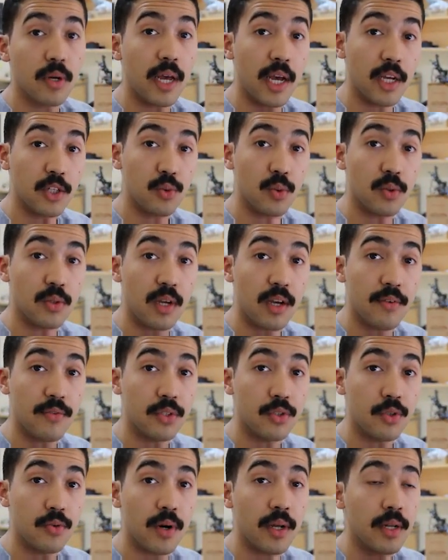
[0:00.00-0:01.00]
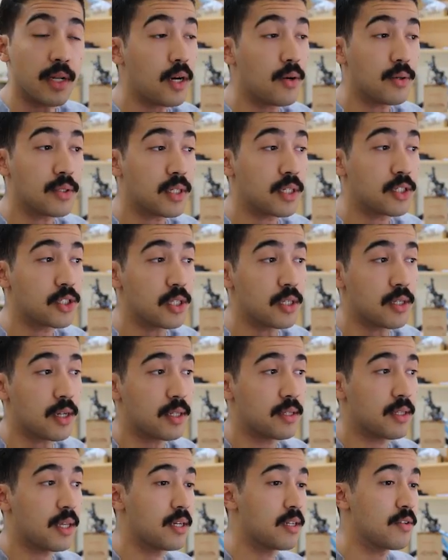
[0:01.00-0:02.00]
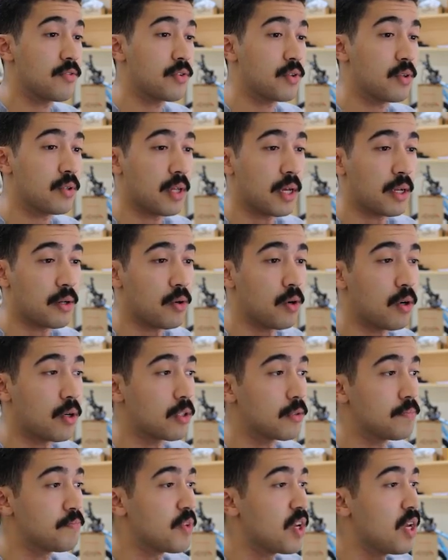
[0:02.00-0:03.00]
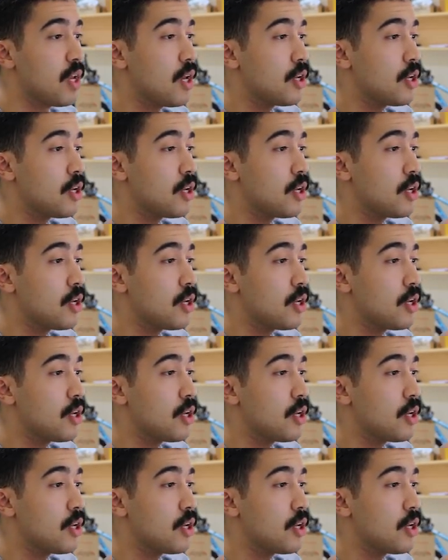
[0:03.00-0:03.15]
but as we'll dive into right now, it's actually not that difficult at all.